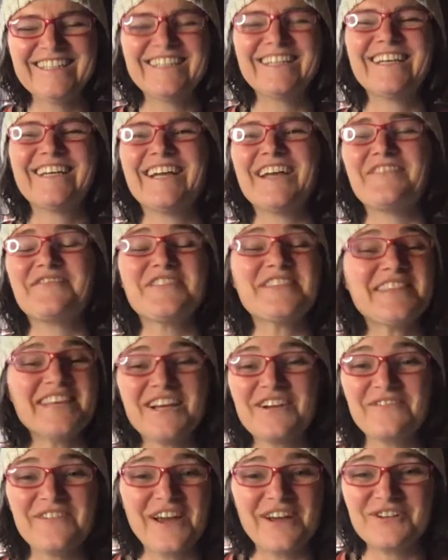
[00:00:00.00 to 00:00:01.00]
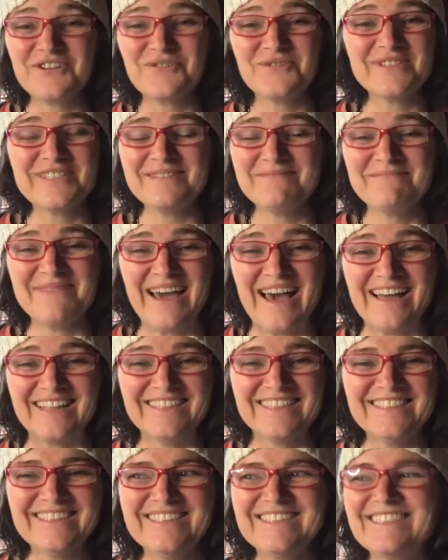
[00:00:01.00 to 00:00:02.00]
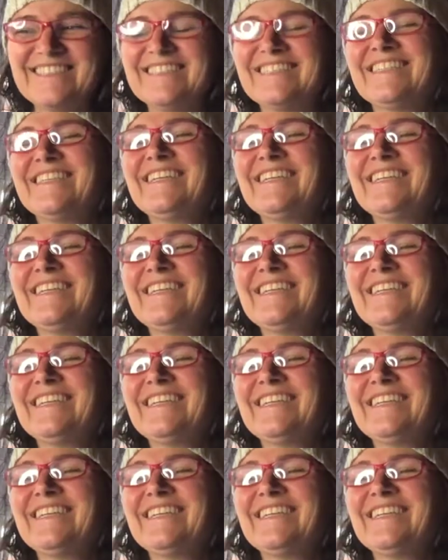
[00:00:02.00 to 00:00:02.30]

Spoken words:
Everything around you is in balance.